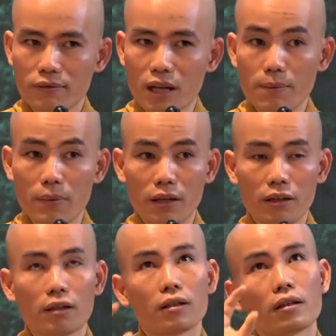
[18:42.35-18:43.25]
That
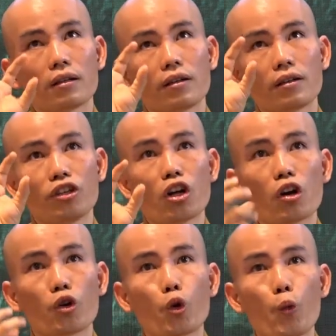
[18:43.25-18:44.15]
means
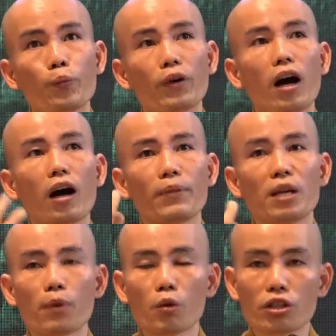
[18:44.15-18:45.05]
your room of
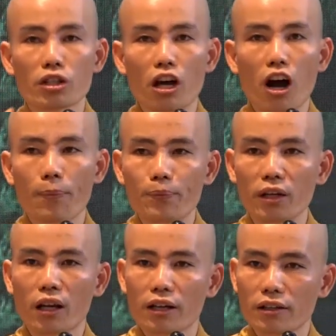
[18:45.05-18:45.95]
emotion of
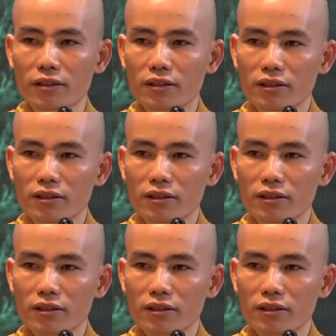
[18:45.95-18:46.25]
the light